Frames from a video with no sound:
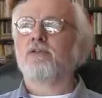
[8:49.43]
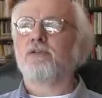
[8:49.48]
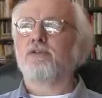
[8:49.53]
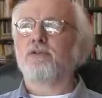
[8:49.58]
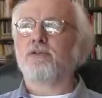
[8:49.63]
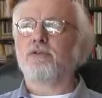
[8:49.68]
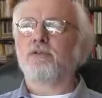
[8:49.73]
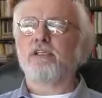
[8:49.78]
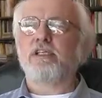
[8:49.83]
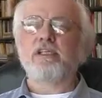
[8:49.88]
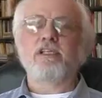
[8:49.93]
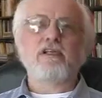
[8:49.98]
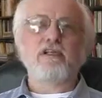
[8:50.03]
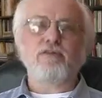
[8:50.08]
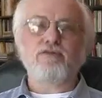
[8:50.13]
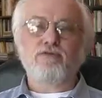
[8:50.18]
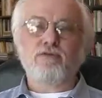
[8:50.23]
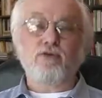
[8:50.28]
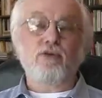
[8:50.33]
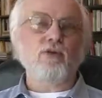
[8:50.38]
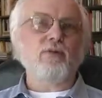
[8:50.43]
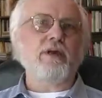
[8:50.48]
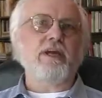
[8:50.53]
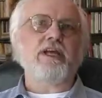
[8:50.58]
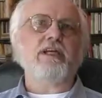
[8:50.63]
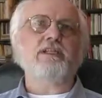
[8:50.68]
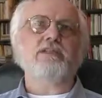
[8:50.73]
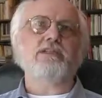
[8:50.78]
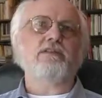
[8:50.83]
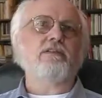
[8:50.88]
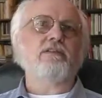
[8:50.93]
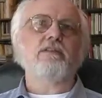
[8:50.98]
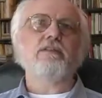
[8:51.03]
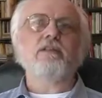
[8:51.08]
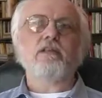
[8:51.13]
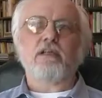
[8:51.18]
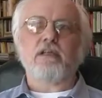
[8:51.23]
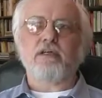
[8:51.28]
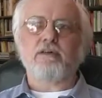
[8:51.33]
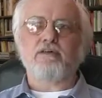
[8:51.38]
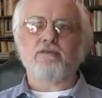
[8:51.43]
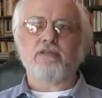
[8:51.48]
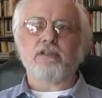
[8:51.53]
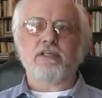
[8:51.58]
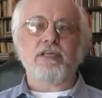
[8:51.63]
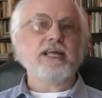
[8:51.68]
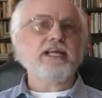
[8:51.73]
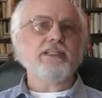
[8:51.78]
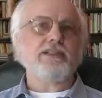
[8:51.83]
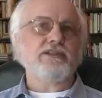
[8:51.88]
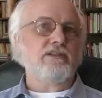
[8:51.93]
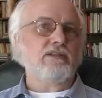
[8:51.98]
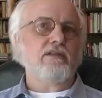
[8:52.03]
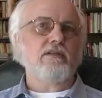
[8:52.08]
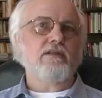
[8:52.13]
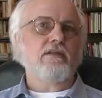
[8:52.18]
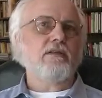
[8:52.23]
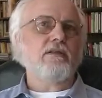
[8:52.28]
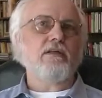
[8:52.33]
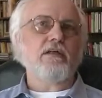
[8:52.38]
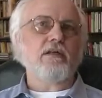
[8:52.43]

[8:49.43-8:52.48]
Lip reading: to the formation of the nation